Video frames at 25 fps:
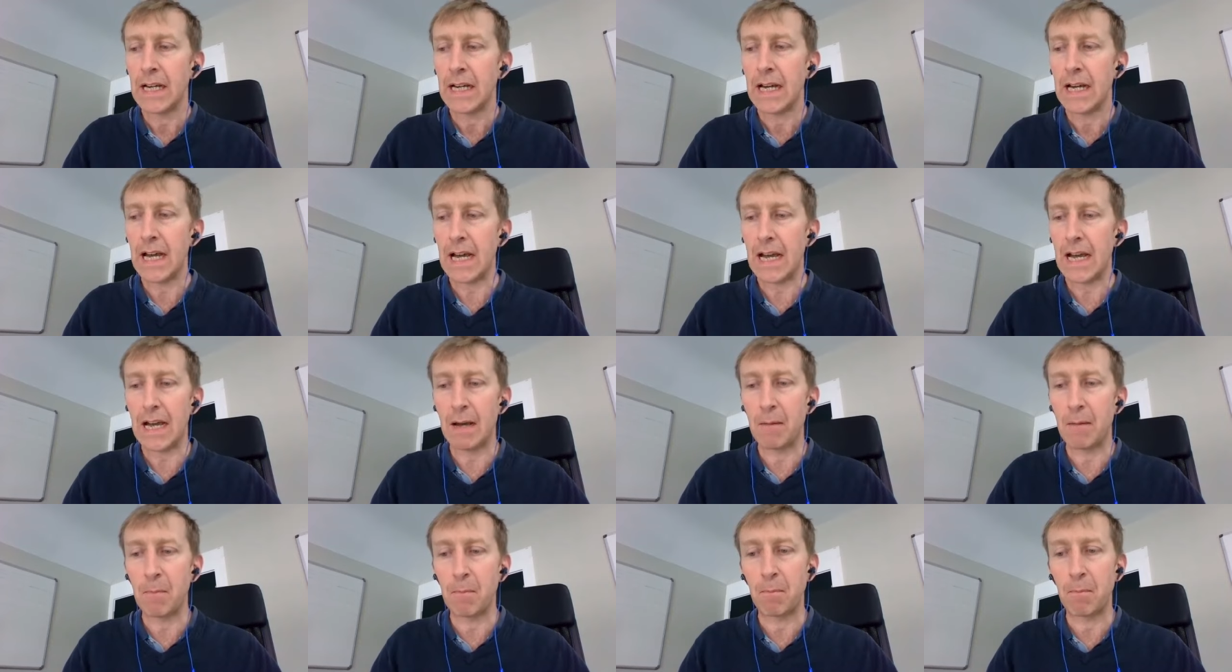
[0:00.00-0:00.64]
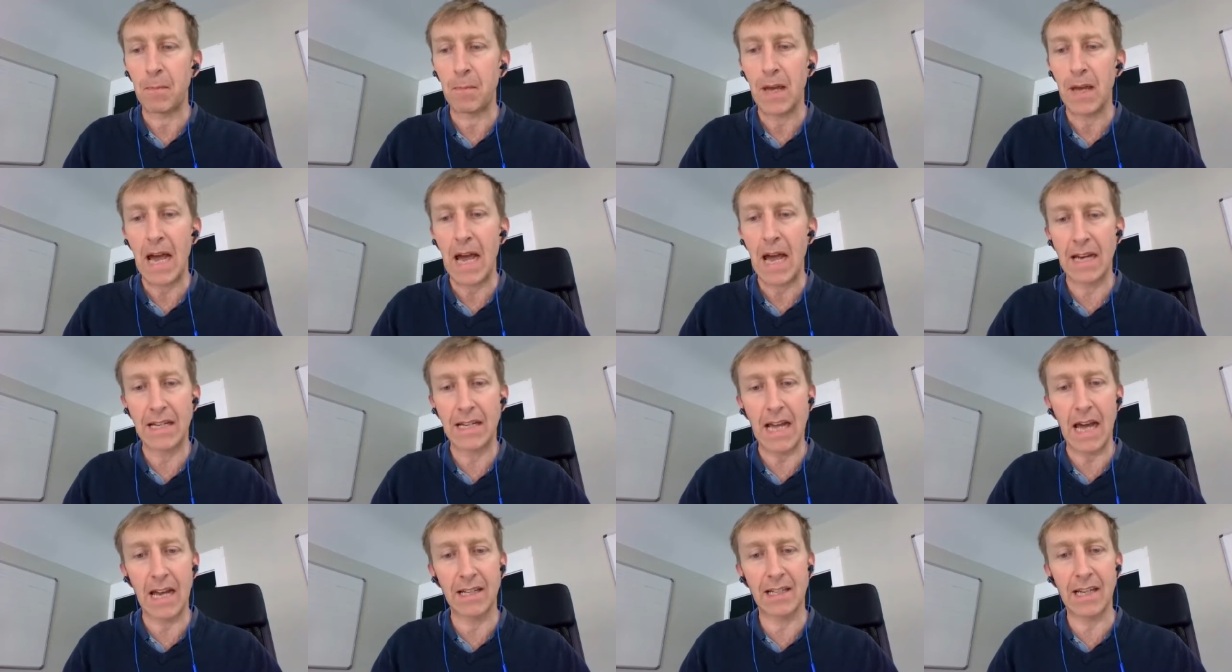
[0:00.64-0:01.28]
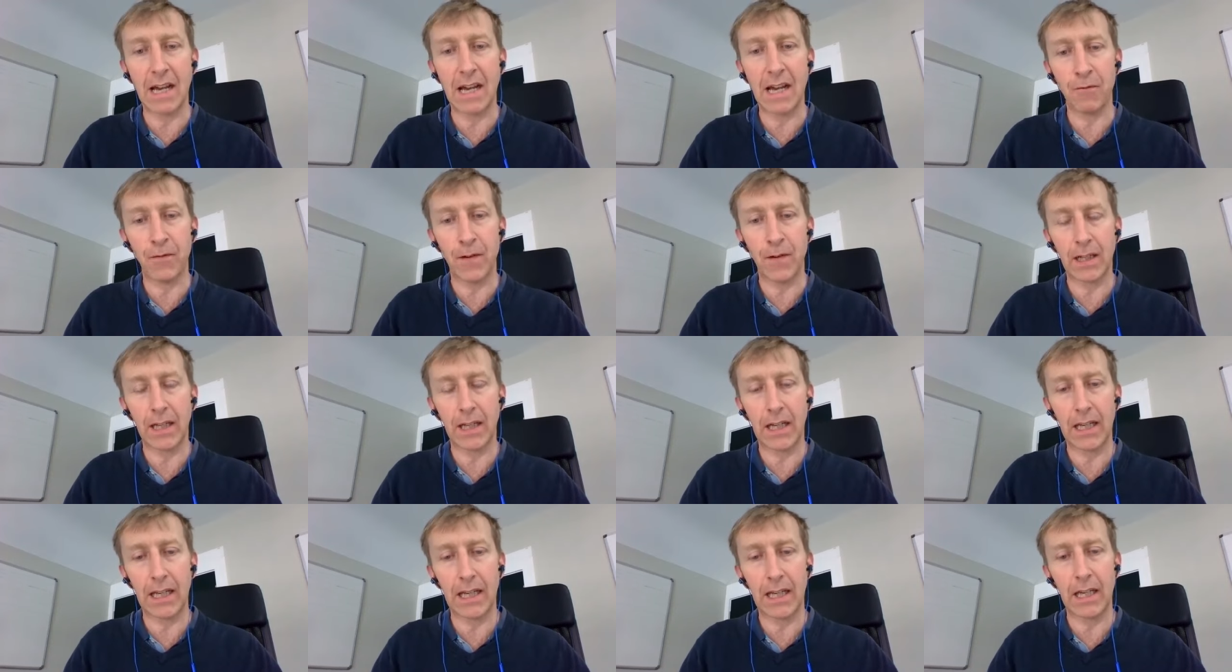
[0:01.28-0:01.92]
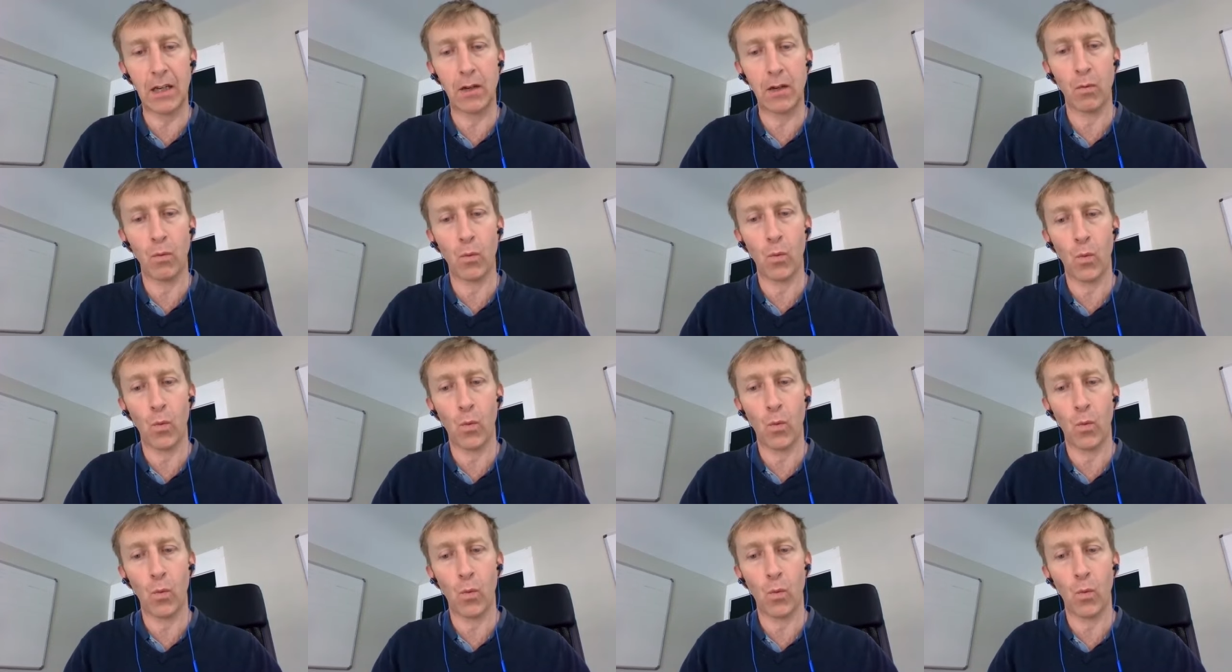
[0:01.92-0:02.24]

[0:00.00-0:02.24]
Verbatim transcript: um, and, and definitely